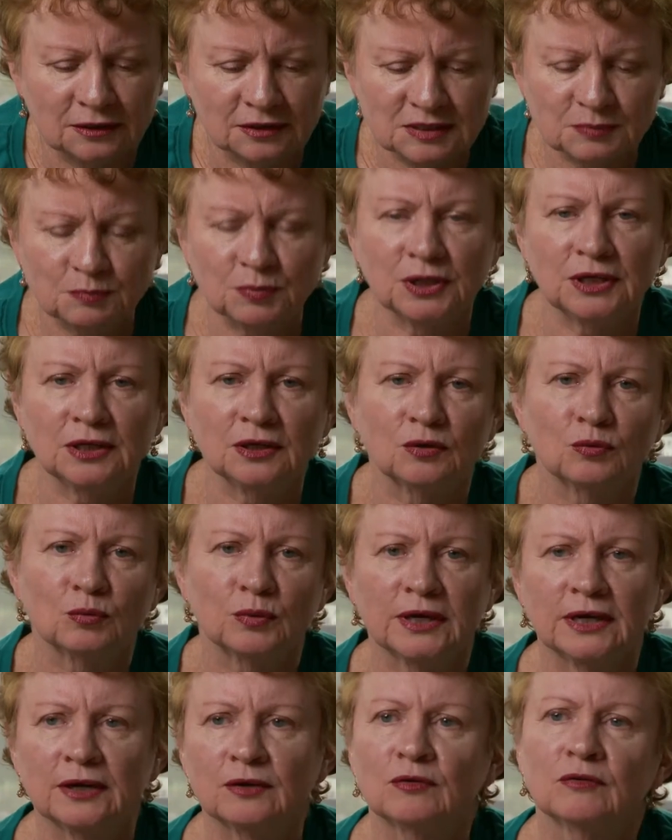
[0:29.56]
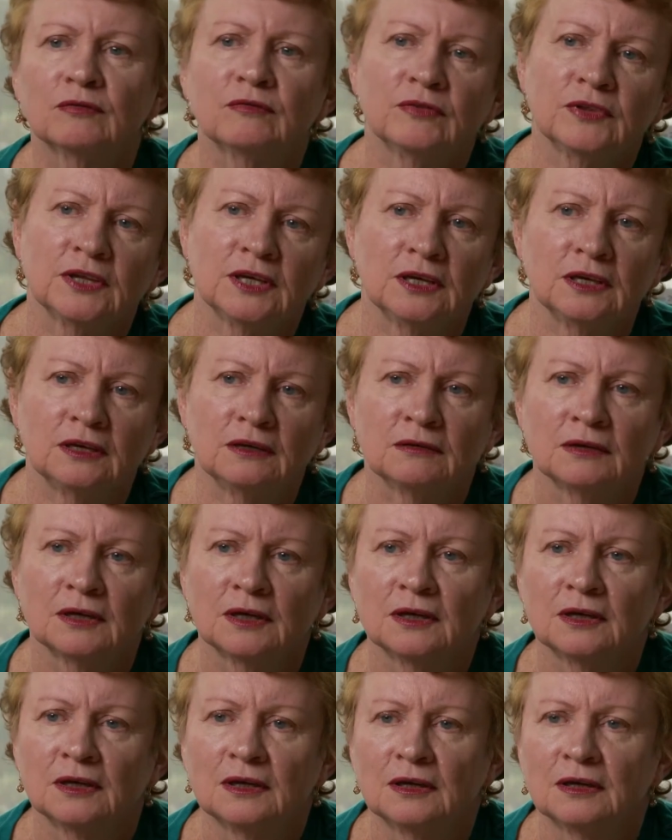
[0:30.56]
It's being aware of the
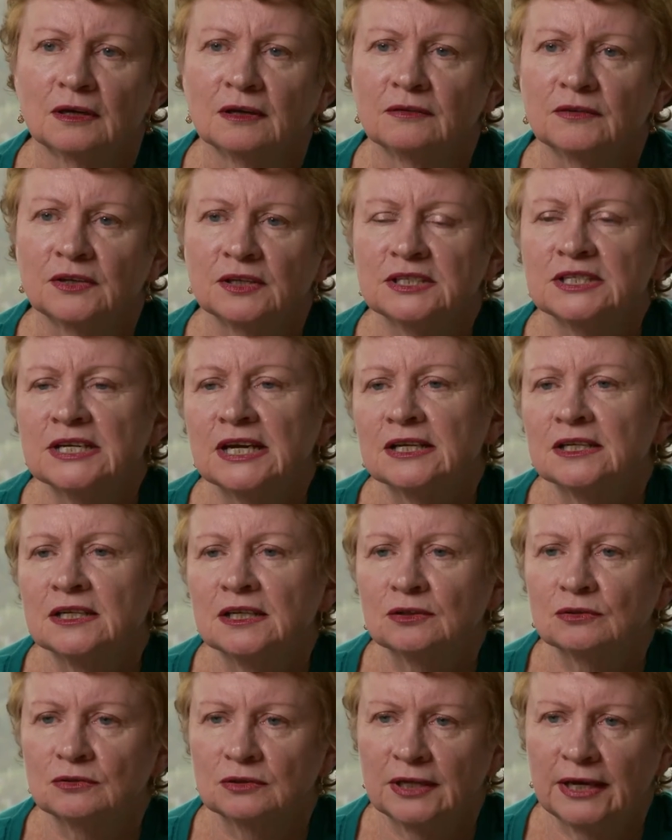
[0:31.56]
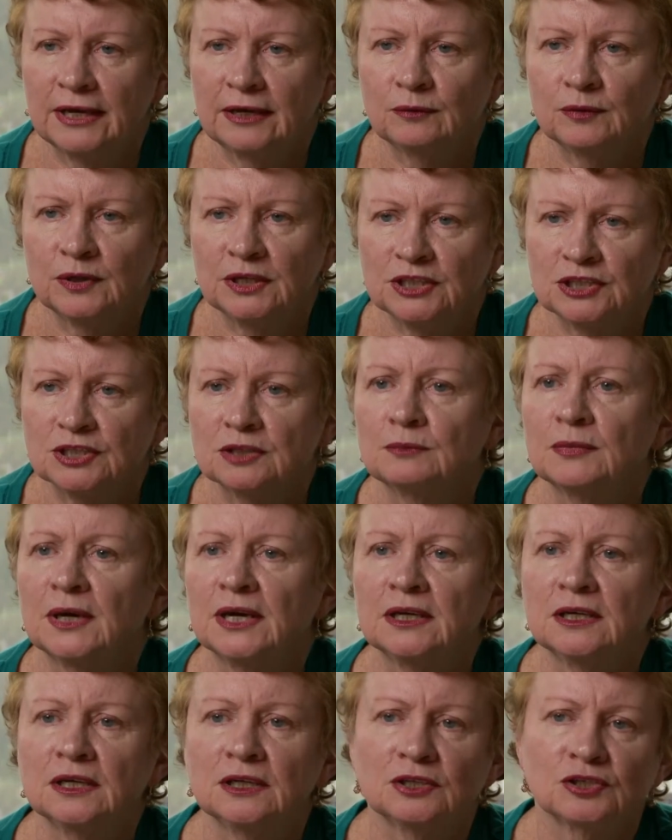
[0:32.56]
technical language and
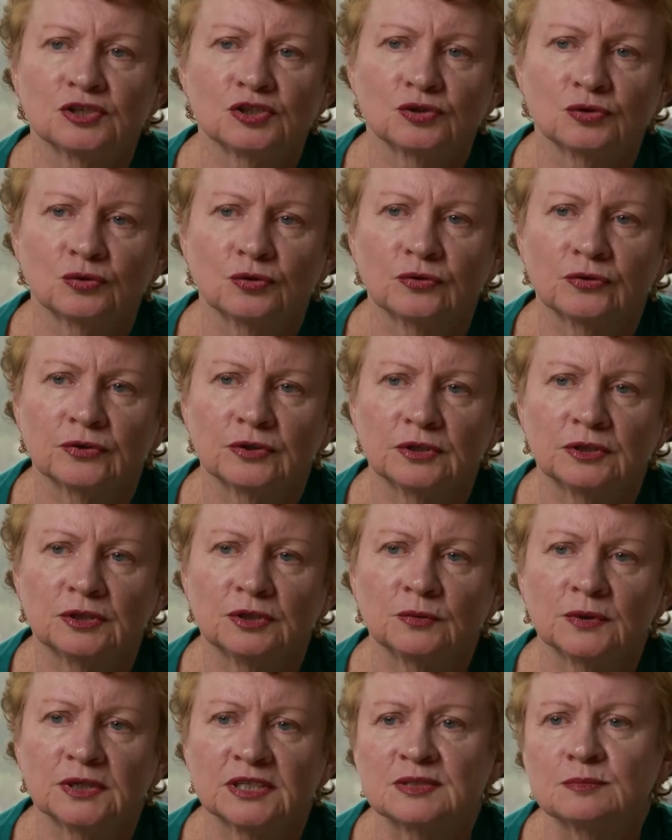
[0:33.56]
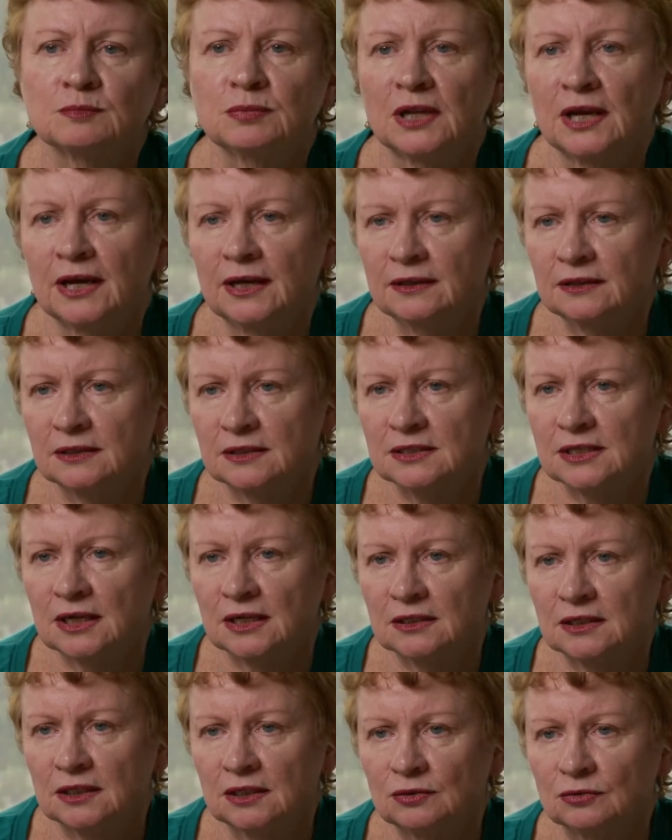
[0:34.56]
making sure that you explain the
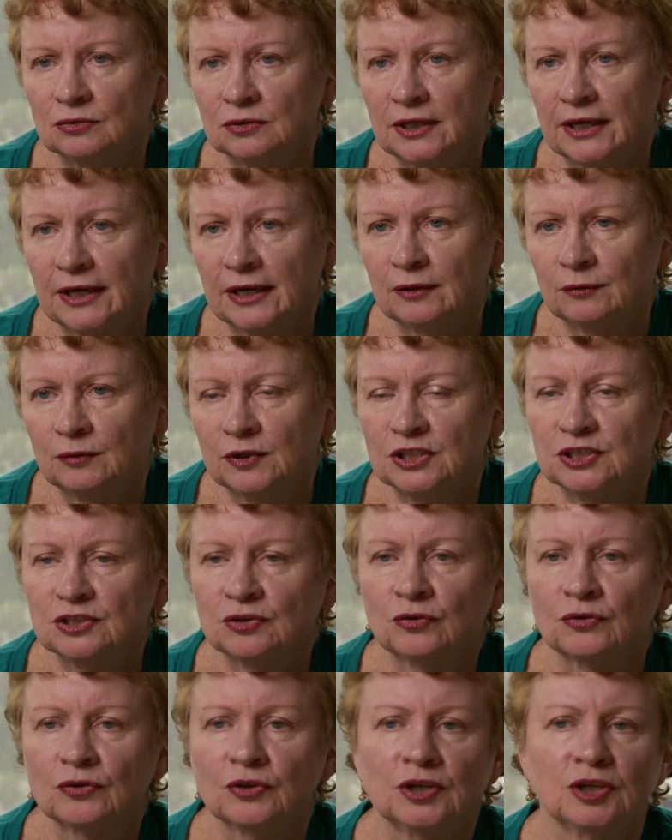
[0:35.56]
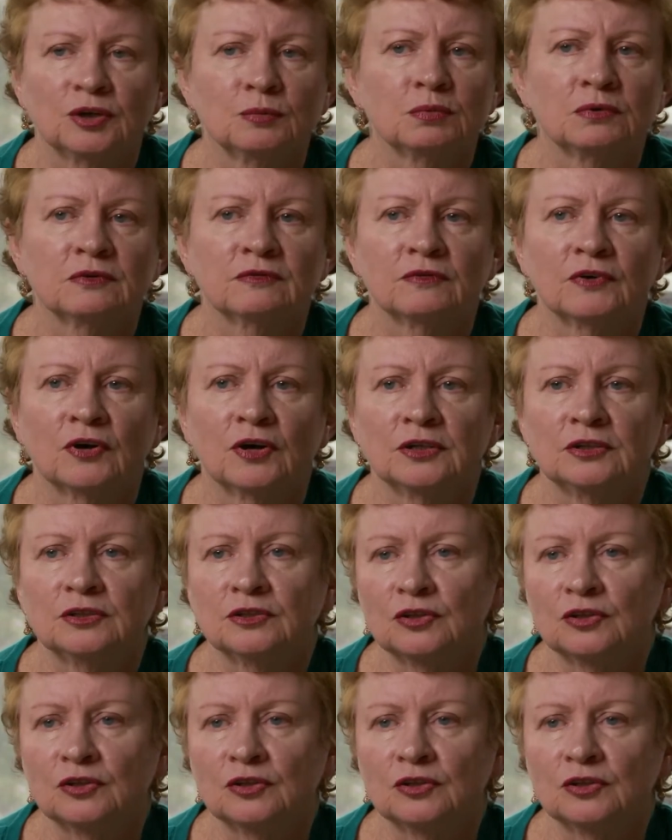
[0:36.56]
technical language, or that you provide